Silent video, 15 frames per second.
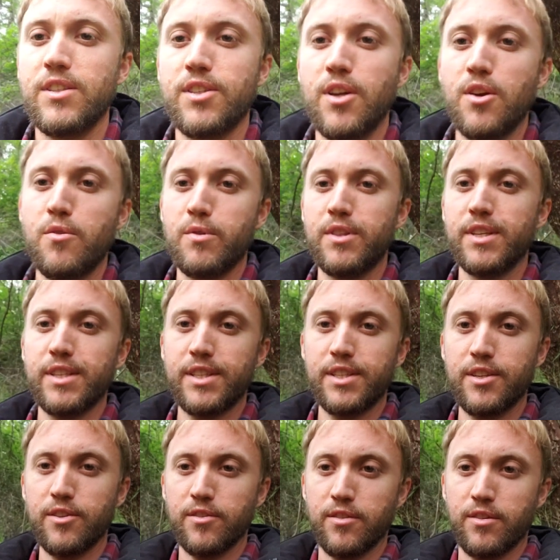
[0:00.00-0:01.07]
So with this
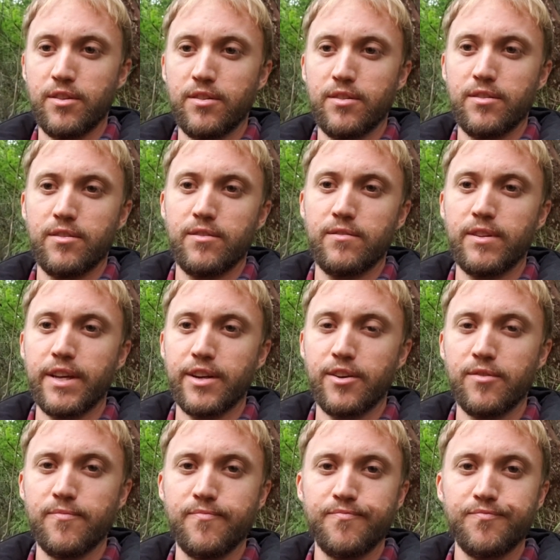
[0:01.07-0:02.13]
here
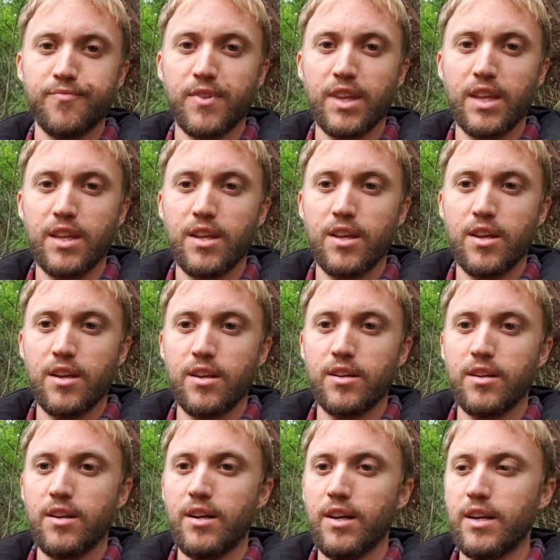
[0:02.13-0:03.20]
flanger,
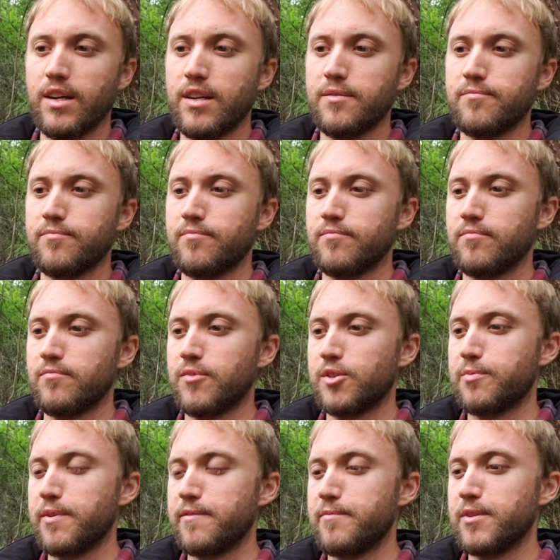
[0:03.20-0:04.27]
um,
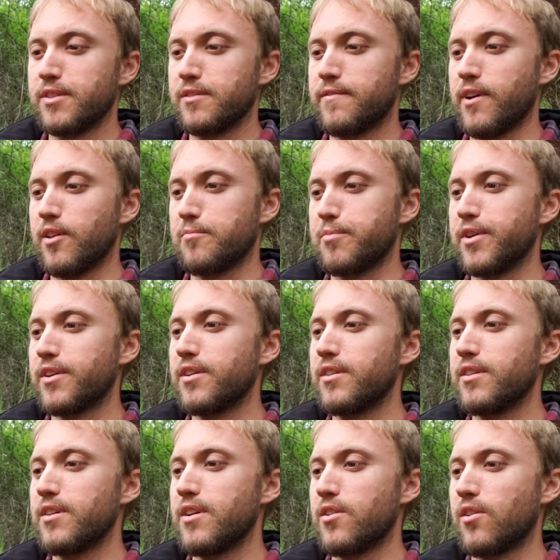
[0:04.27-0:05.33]
which we've been developing
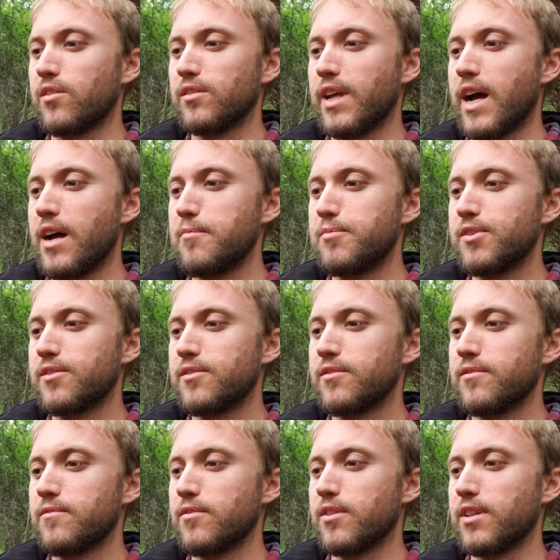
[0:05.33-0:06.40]
in our labs
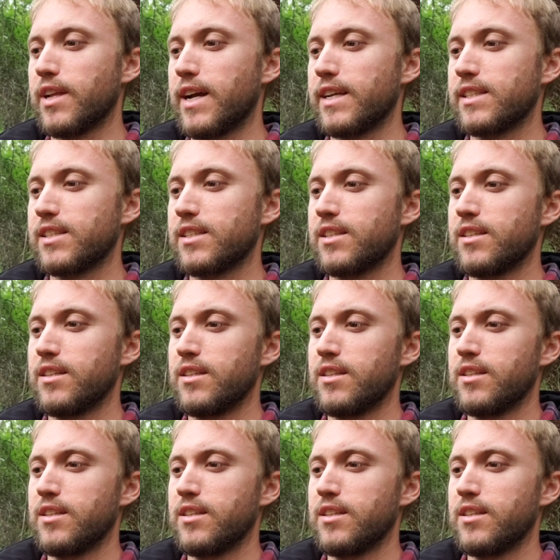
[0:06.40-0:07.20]
for the last,